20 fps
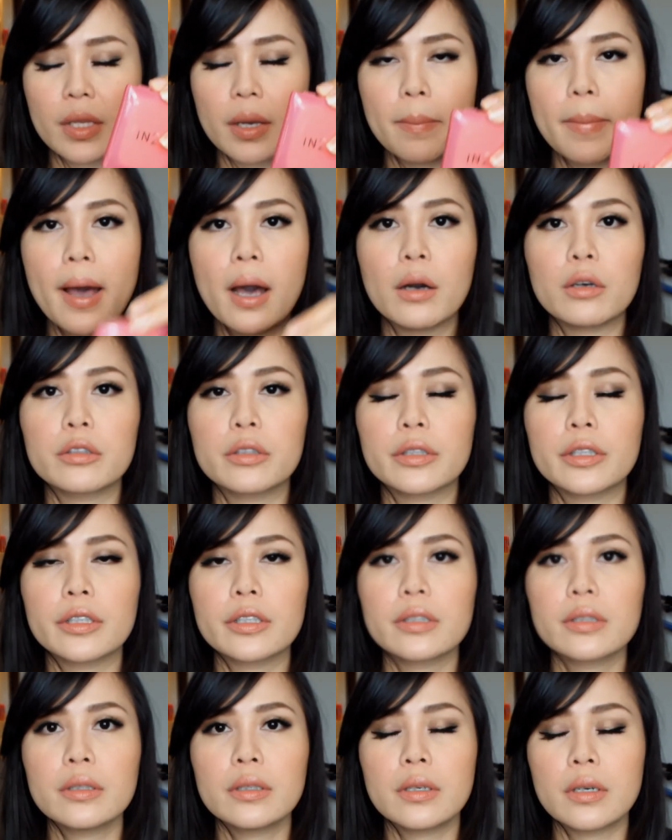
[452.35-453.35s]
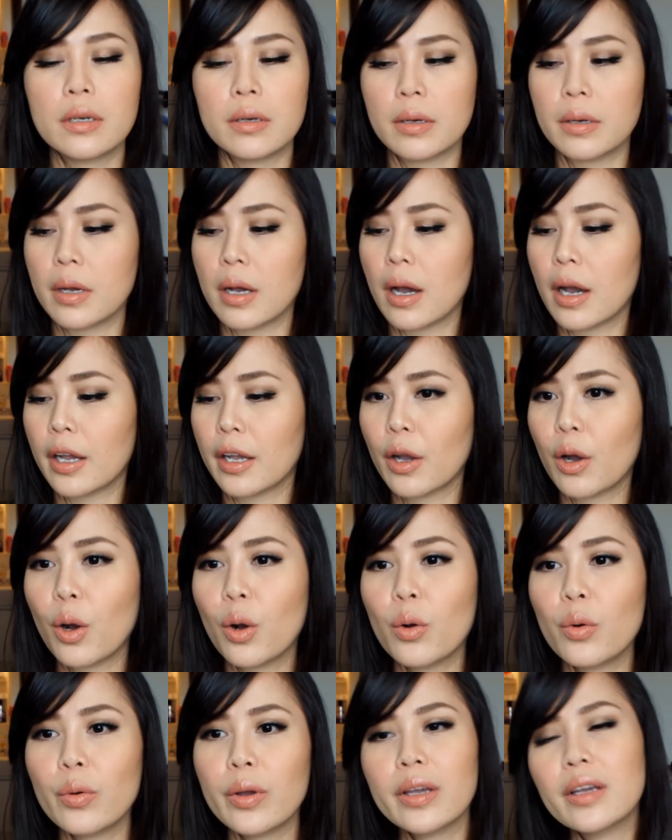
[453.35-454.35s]
powder, I
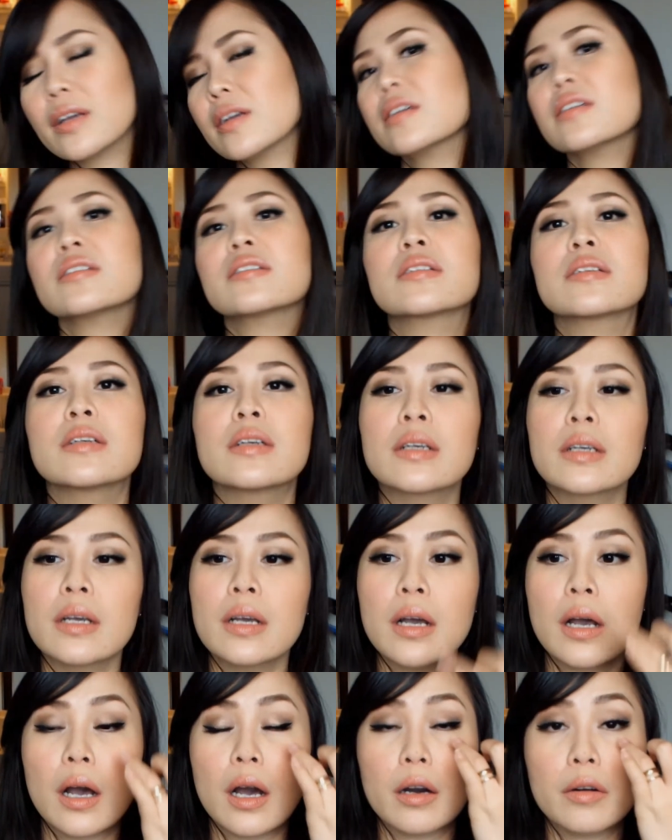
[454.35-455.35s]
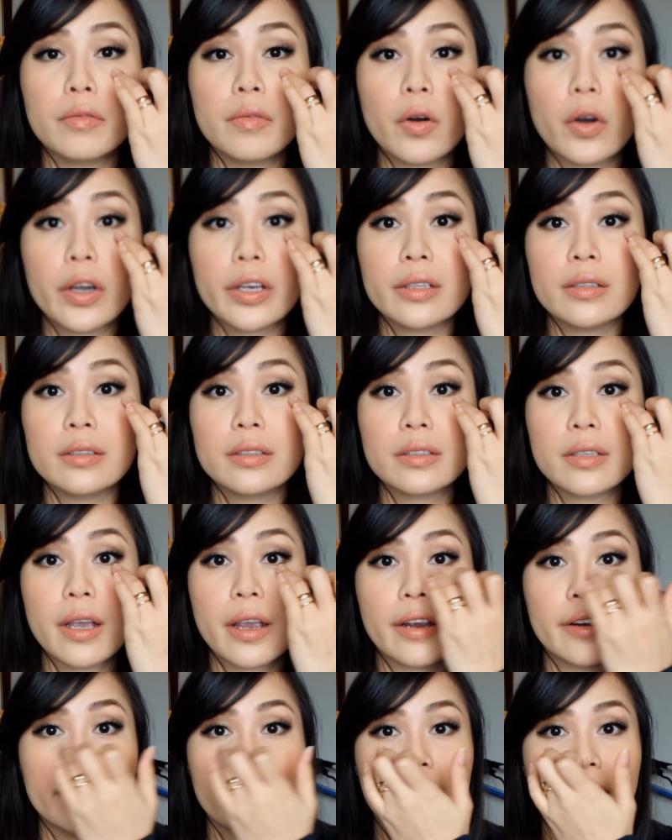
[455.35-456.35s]
always avoid this
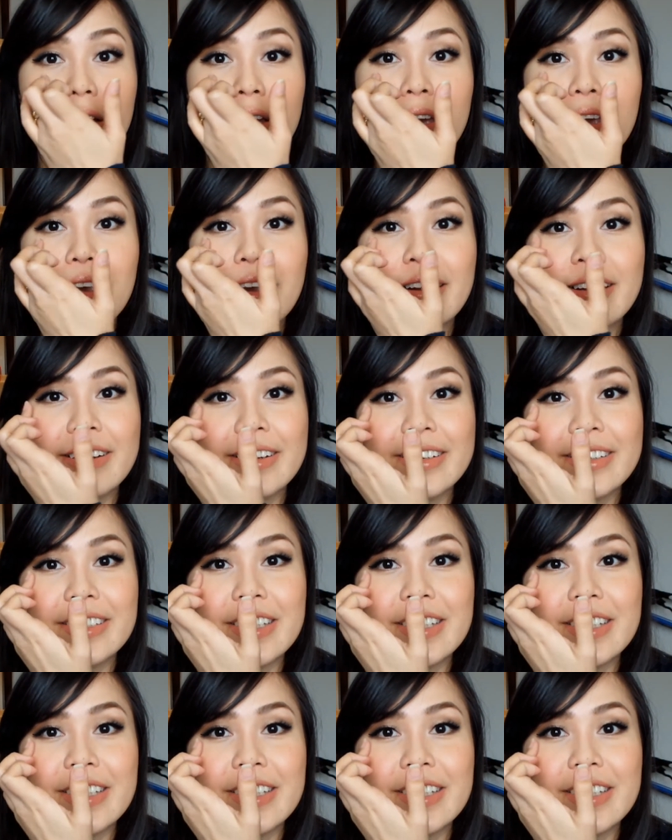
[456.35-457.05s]
area here.